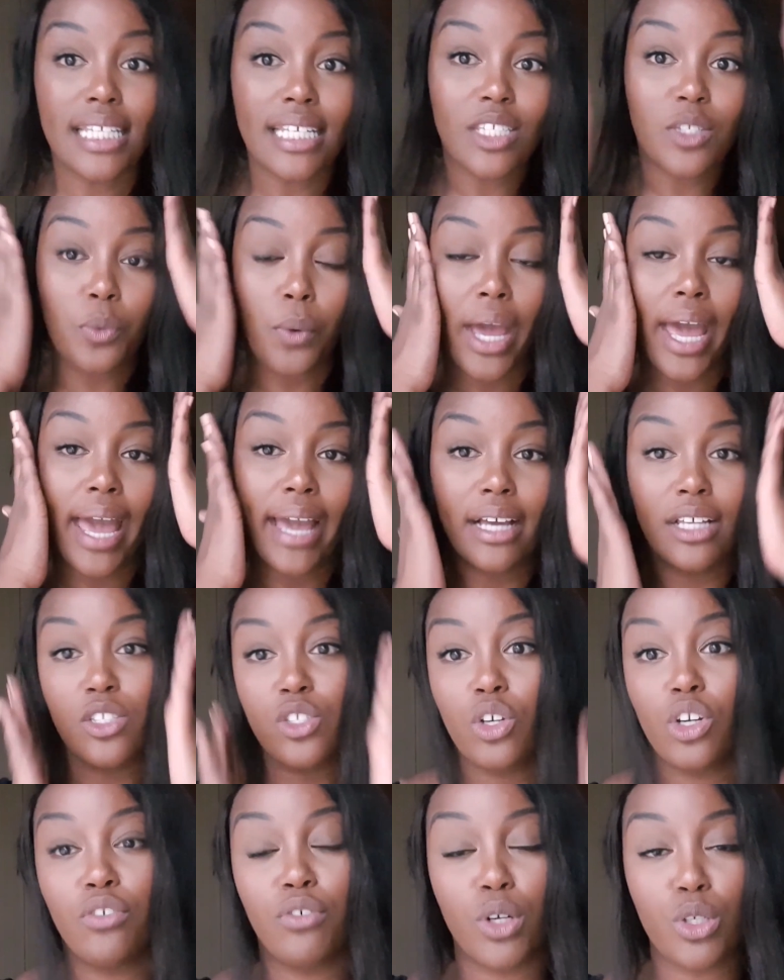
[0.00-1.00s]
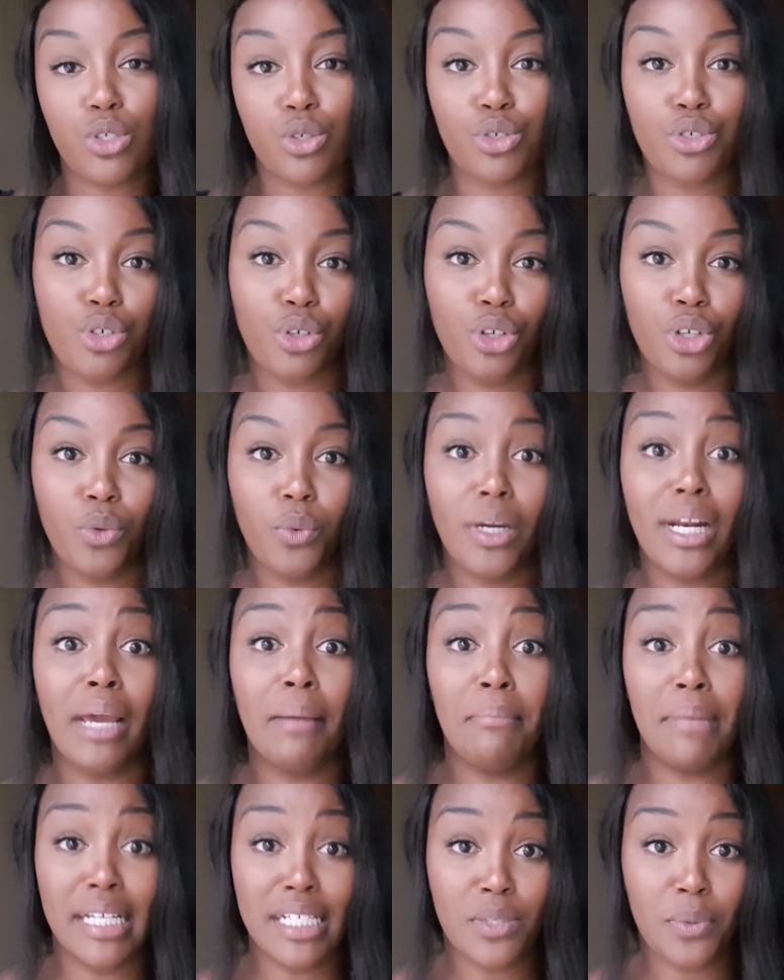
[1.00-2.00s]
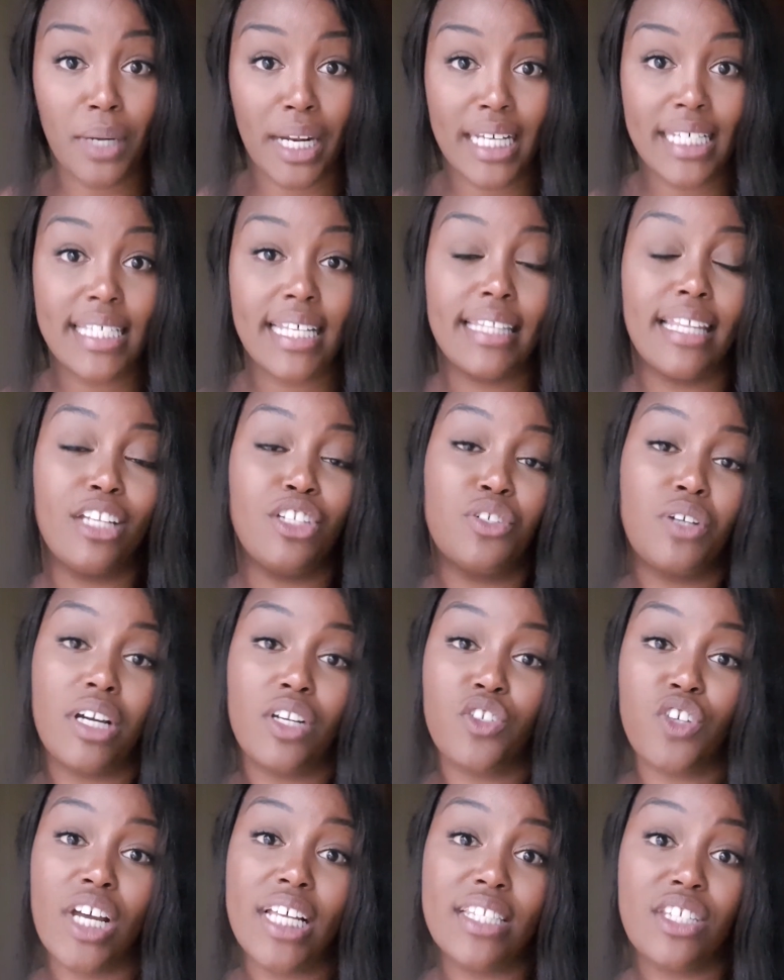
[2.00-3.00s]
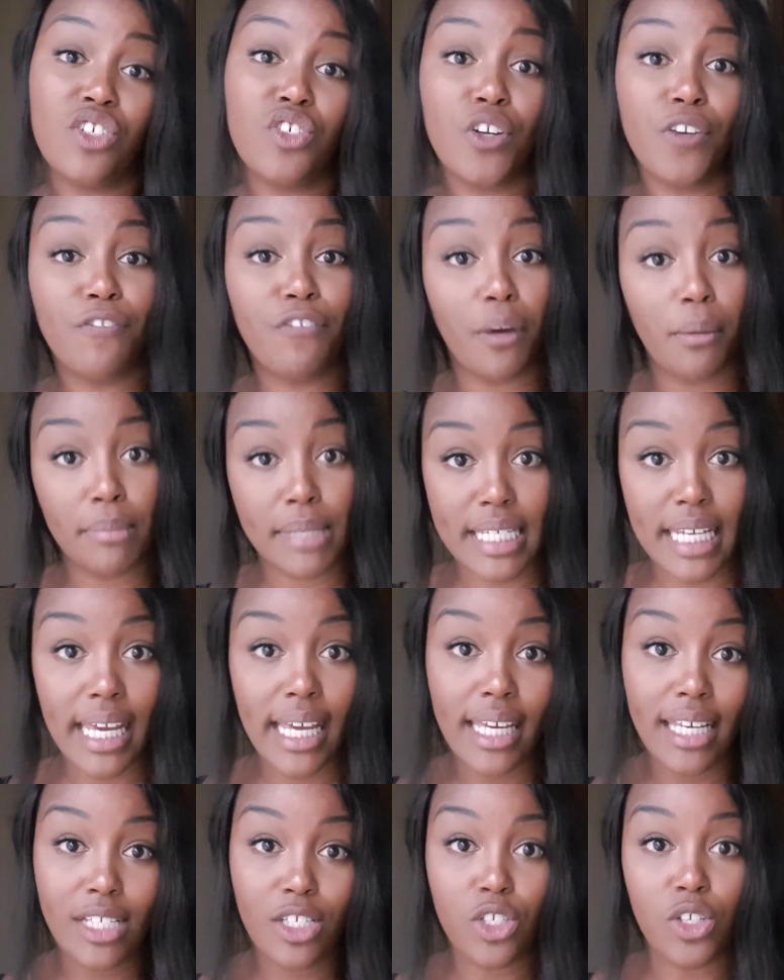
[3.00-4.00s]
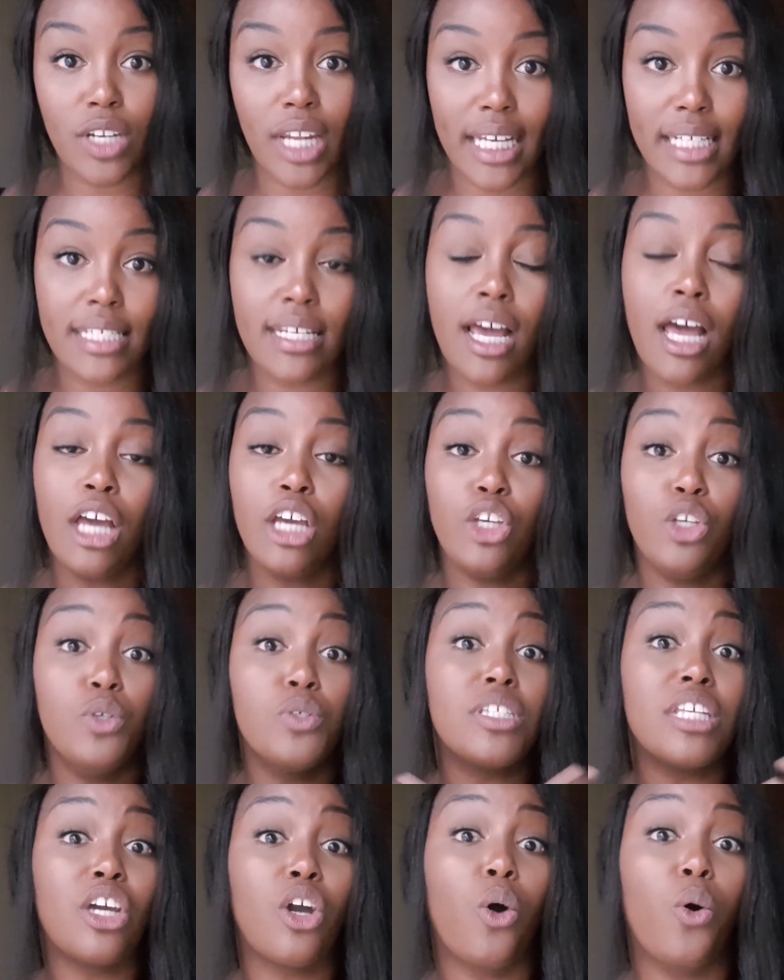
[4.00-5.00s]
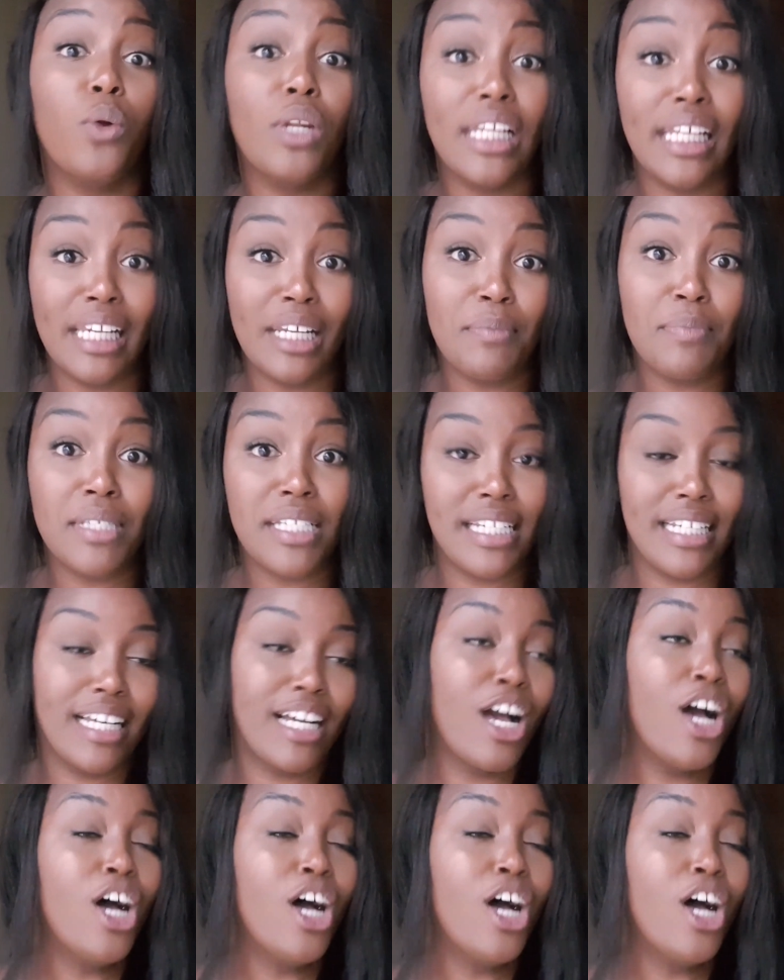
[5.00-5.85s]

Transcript: is where I can sort of also show you what I meant when I said that you can transition from day into night using only lipstick.